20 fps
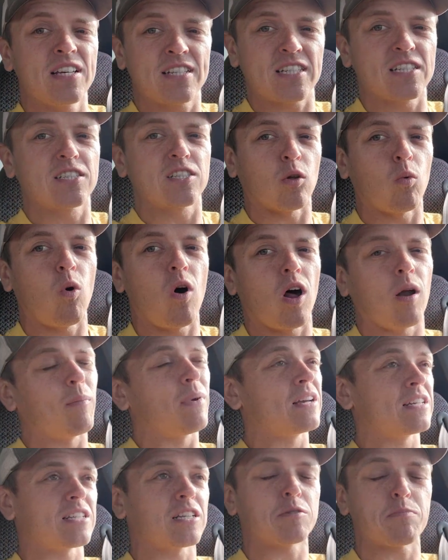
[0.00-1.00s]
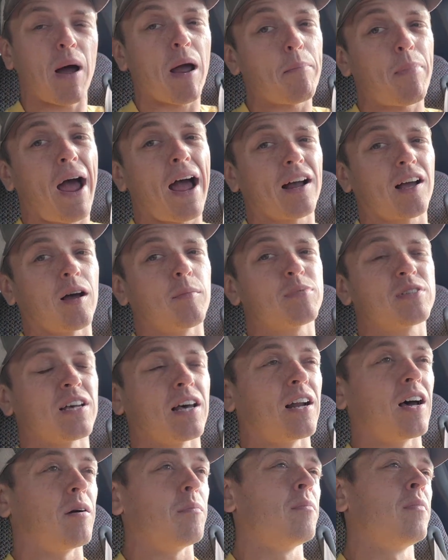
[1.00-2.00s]
this is the one because it's my
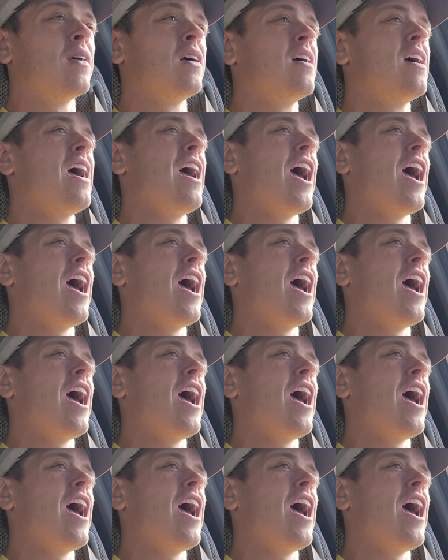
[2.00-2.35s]
backup setup.